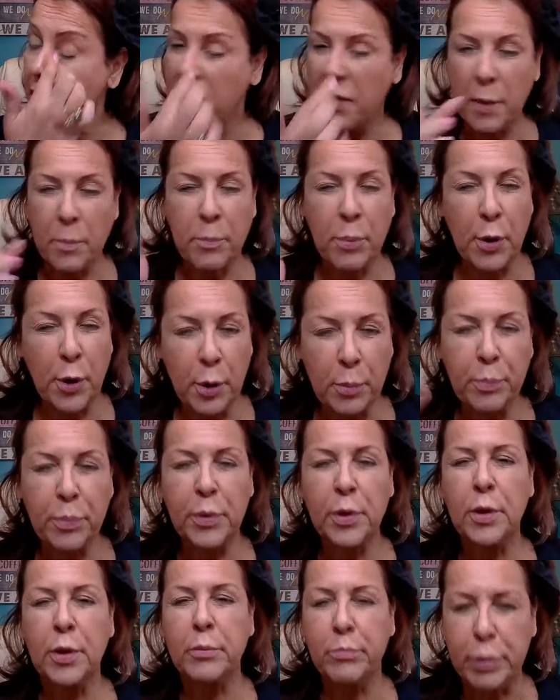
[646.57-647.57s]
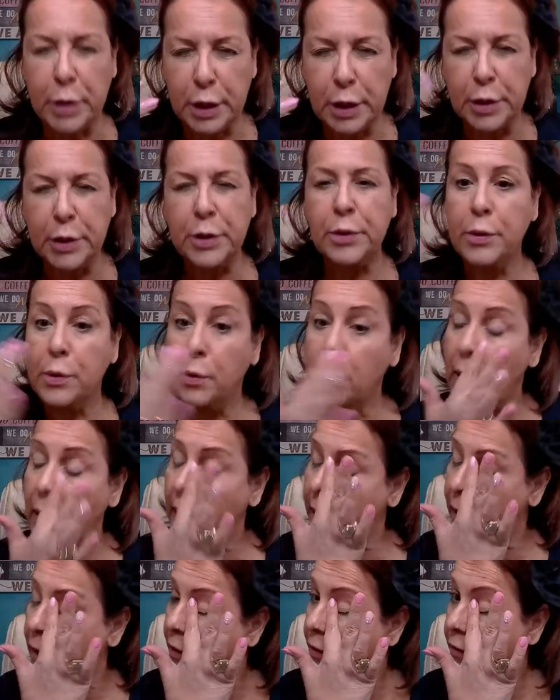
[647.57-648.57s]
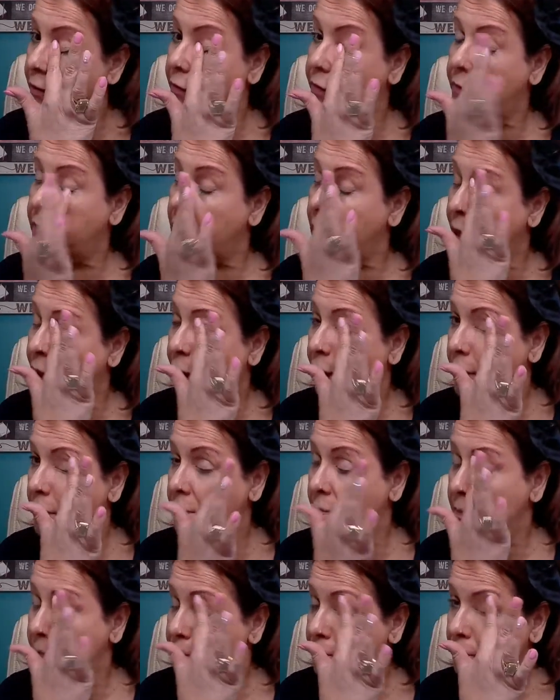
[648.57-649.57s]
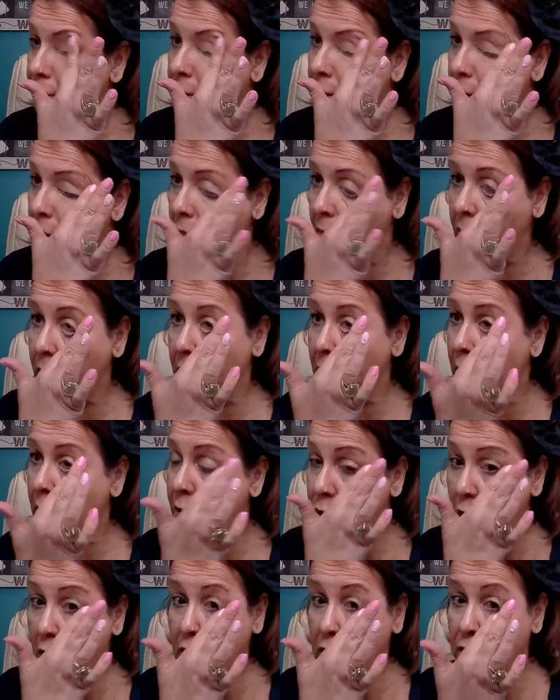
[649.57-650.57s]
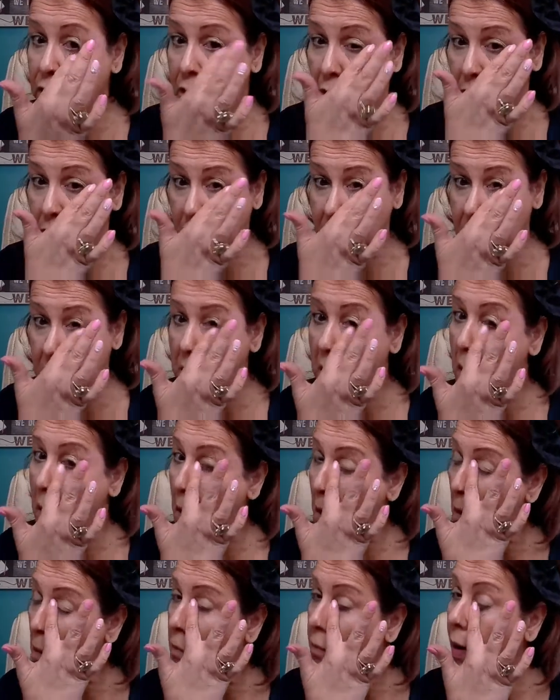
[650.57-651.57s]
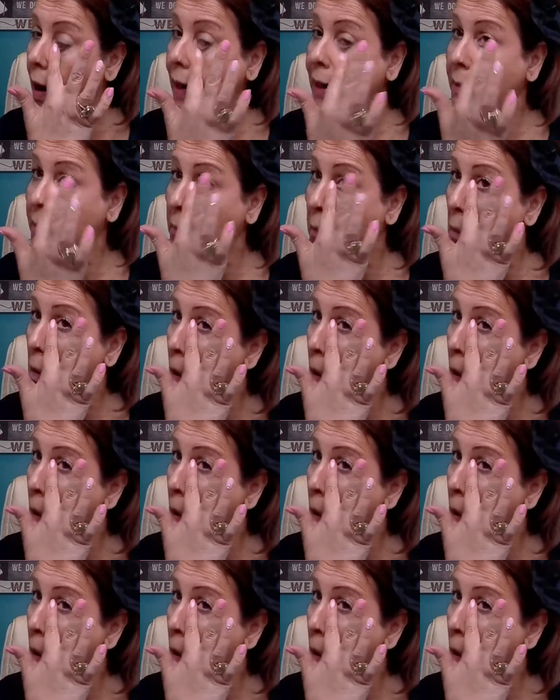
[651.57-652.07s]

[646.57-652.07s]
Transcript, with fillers: the purple blue of uh, dark circles, right?